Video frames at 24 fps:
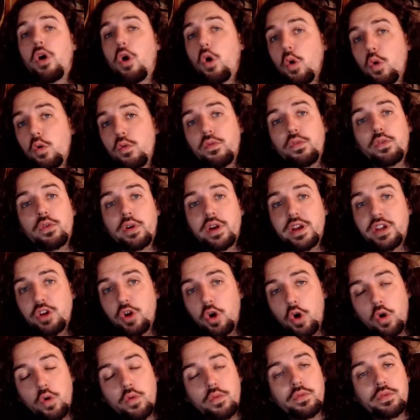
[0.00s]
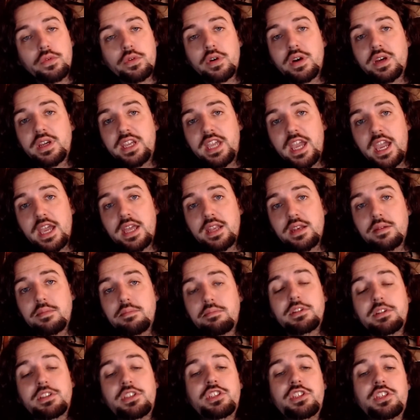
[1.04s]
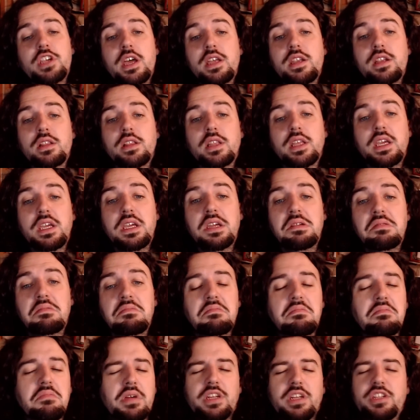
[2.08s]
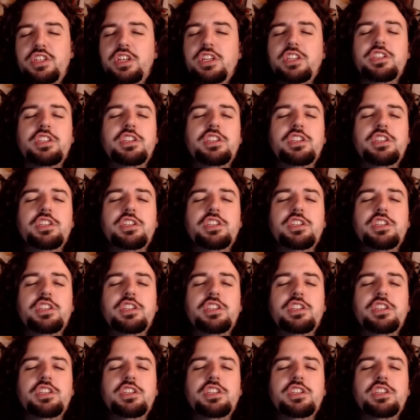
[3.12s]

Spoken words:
over and over again. But suddenly, it's just a